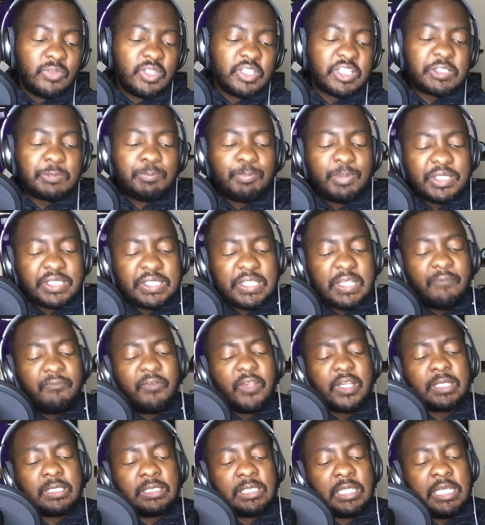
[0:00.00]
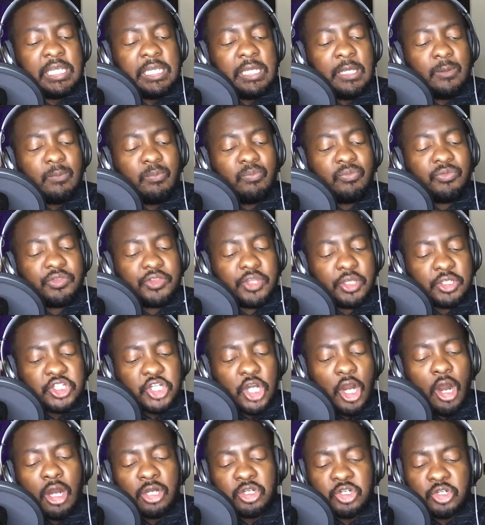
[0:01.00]
Specifically, the
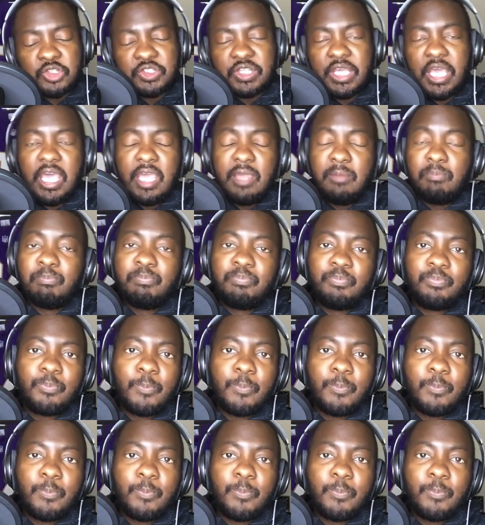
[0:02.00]
Chargers game.